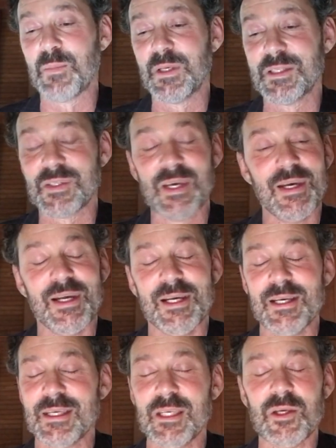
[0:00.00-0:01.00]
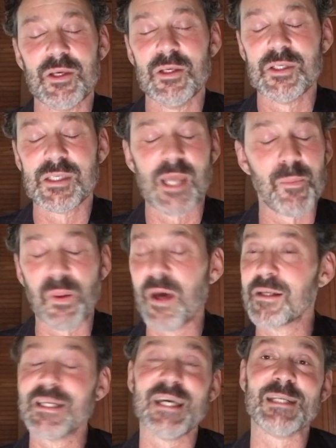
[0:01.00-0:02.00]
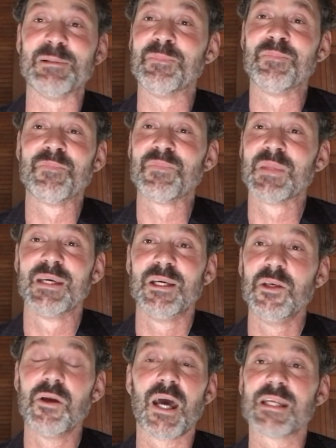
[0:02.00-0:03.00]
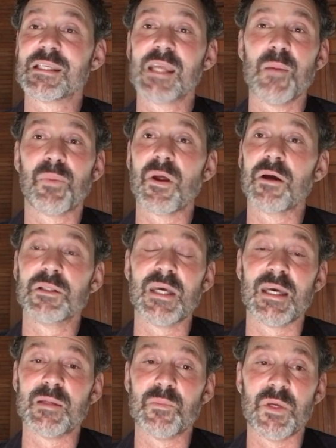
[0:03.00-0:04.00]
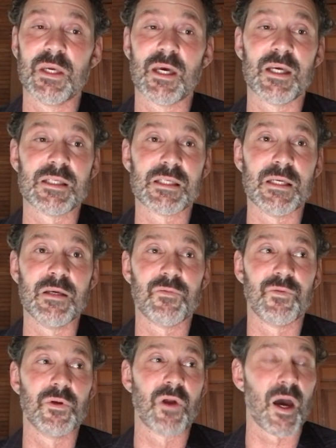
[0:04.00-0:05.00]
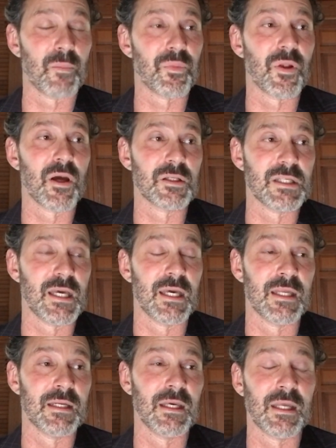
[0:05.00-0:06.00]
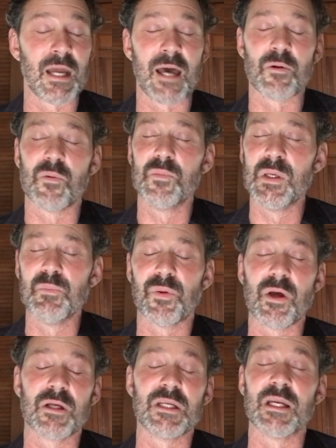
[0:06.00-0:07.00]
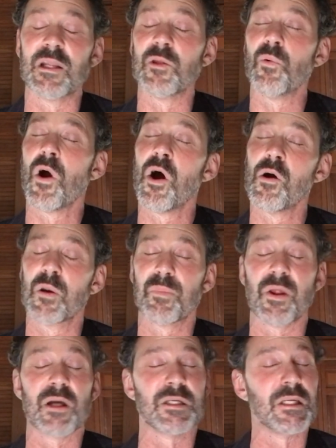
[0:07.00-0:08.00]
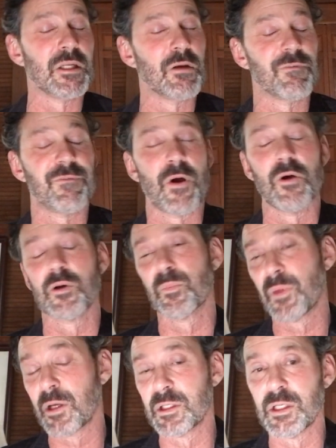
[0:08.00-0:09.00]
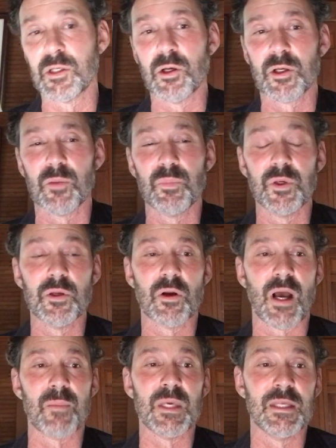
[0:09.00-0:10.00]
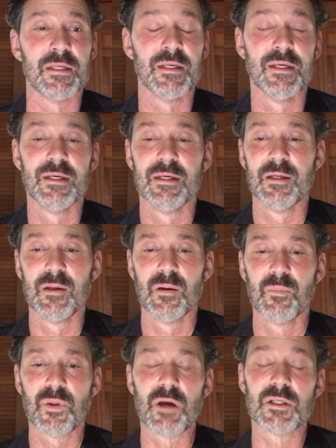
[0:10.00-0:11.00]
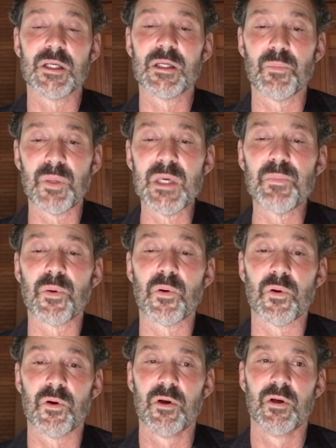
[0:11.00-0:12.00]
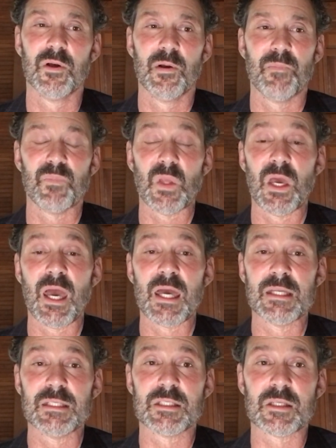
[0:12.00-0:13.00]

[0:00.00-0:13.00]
is, you stay plugged in. You got to stay plugged in, because if you're not plugged in, and I don't mean plugged into the wall or plugged into your phone or plugged into your computer, I mean plugged into people. And